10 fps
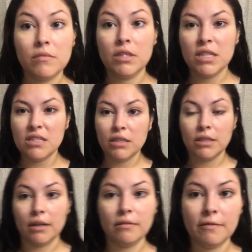So that's good
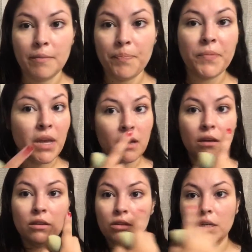enough.
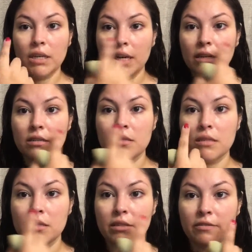You can kind of see
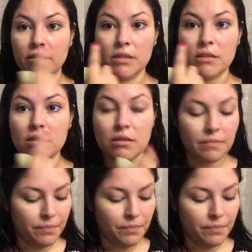the difference.